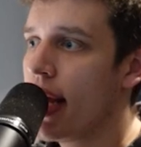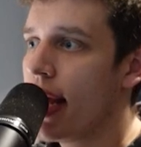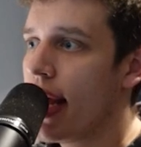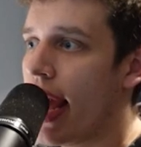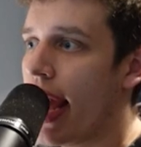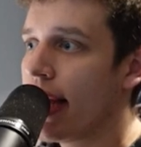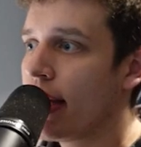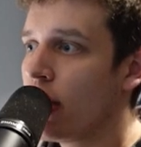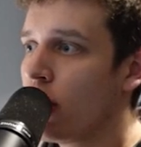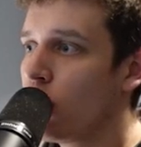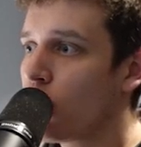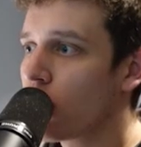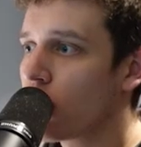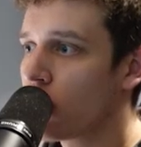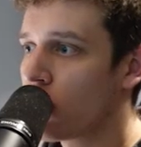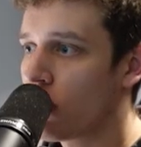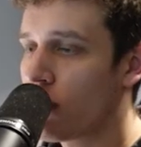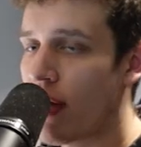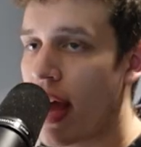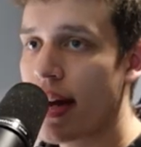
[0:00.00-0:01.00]
And your
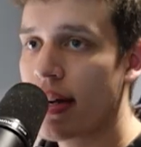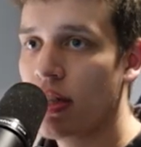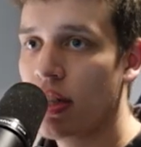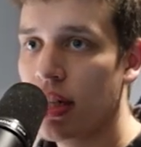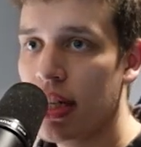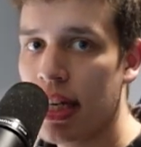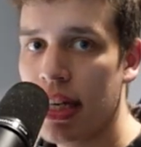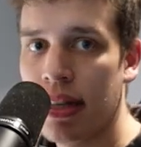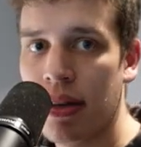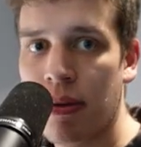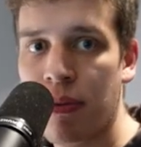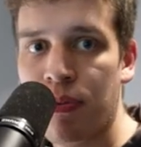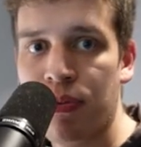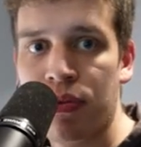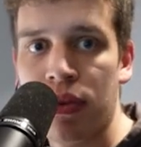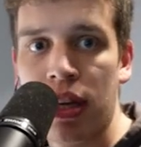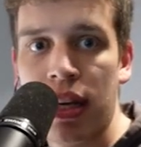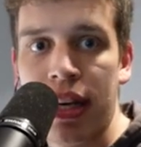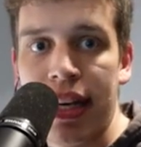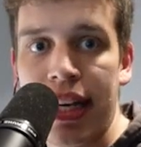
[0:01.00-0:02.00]
strategy
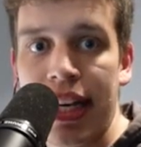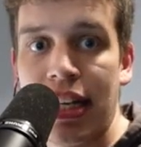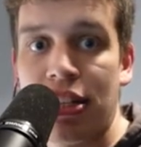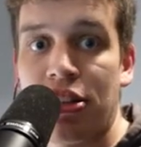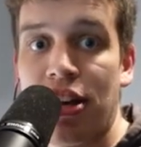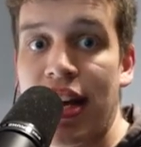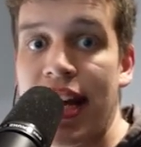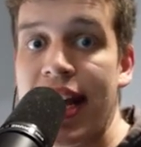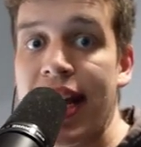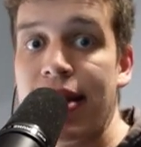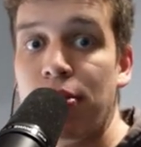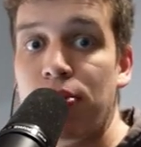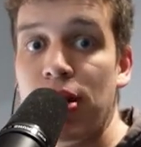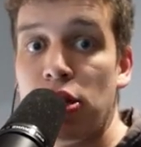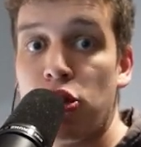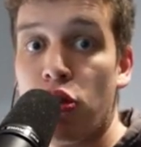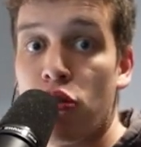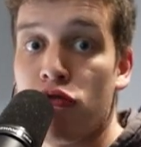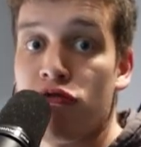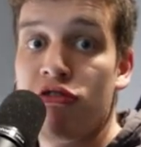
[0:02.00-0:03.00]
is to hit with
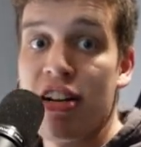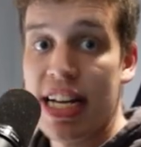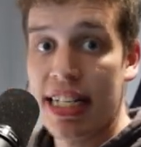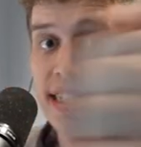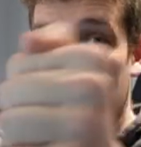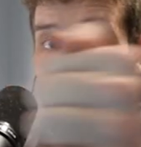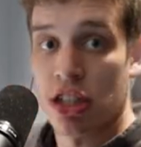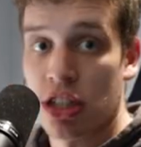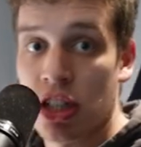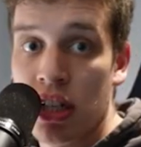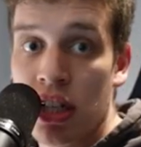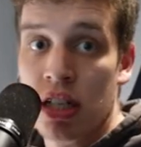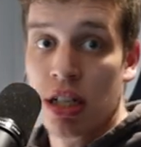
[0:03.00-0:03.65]
your wrists